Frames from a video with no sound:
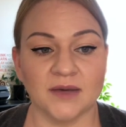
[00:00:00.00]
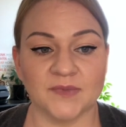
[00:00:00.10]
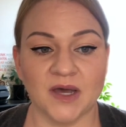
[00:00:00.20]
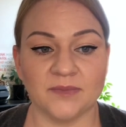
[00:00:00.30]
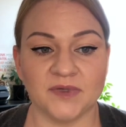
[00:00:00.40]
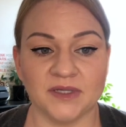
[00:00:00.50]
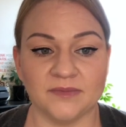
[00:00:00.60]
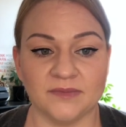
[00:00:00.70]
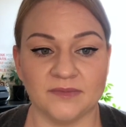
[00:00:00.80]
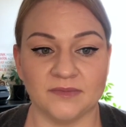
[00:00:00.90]

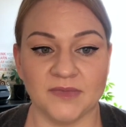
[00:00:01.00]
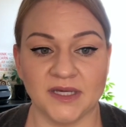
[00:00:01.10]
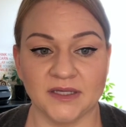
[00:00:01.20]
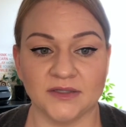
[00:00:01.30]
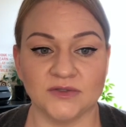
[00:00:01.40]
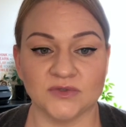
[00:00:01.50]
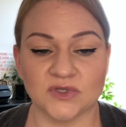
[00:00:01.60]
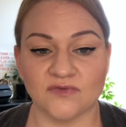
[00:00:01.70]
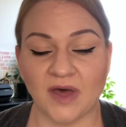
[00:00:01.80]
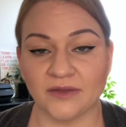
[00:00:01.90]
Company may use
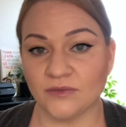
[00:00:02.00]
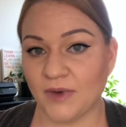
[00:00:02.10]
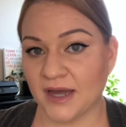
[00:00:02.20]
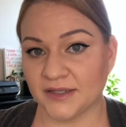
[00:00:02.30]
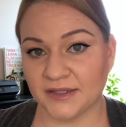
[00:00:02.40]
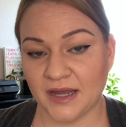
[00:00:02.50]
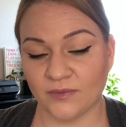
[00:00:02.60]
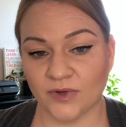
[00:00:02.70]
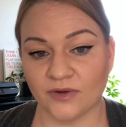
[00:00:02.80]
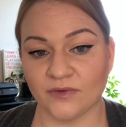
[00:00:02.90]
a value-added
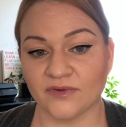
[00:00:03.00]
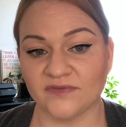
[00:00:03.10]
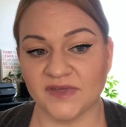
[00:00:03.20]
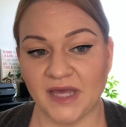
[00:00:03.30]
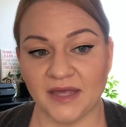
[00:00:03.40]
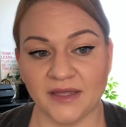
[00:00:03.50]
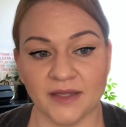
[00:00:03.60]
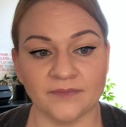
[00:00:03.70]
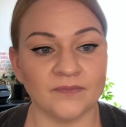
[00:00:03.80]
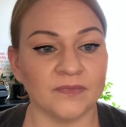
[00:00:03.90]
network, or a
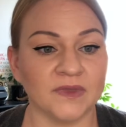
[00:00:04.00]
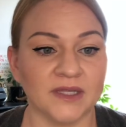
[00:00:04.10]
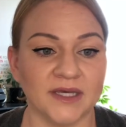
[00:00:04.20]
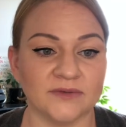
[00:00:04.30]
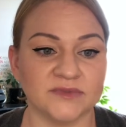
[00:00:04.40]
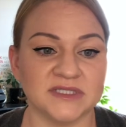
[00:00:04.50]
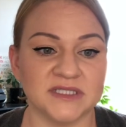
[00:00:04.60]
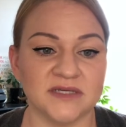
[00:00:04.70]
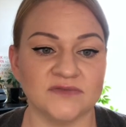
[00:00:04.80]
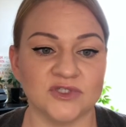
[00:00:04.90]
VAN. It
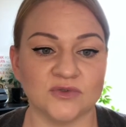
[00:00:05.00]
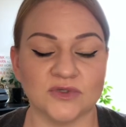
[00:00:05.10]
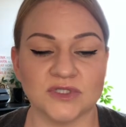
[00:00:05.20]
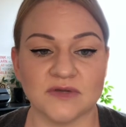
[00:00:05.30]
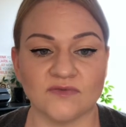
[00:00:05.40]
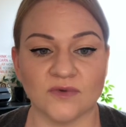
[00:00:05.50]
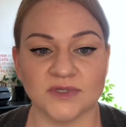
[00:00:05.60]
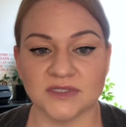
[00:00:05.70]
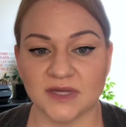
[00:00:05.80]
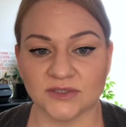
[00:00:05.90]
receives, stores, and
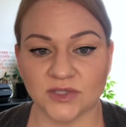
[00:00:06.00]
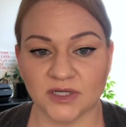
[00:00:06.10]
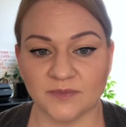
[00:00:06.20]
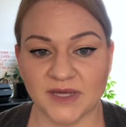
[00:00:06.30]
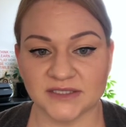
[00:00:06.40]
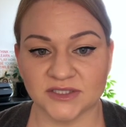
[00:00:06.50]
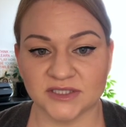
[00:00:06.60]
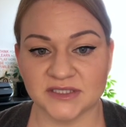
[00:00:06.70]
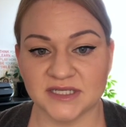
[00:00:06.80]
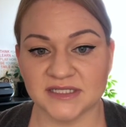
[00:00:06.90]
forwards electronic
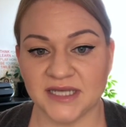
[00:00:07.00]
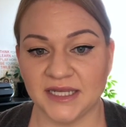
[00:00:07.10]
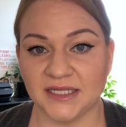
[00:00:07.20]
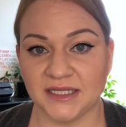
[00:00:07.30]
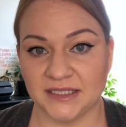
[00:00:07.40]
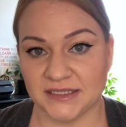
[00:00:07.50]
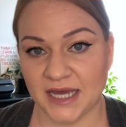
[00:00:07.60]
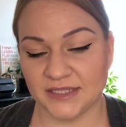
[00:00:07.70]
messages containing EDI